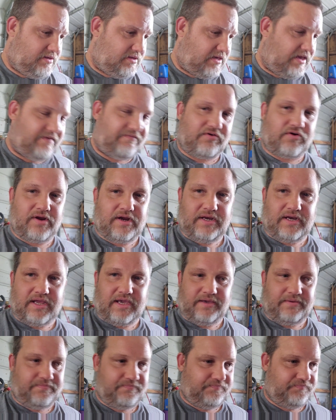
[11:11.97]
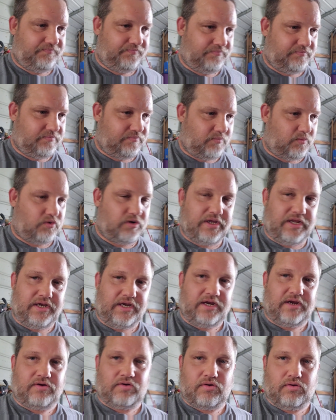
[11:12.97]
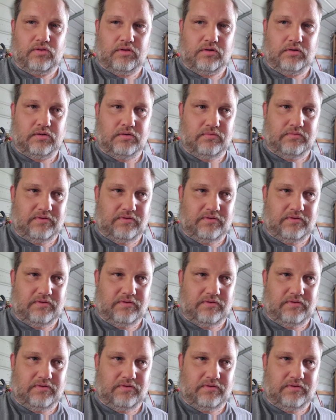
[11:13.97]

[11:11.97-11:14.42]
Have a great day. We'll get an intercooler.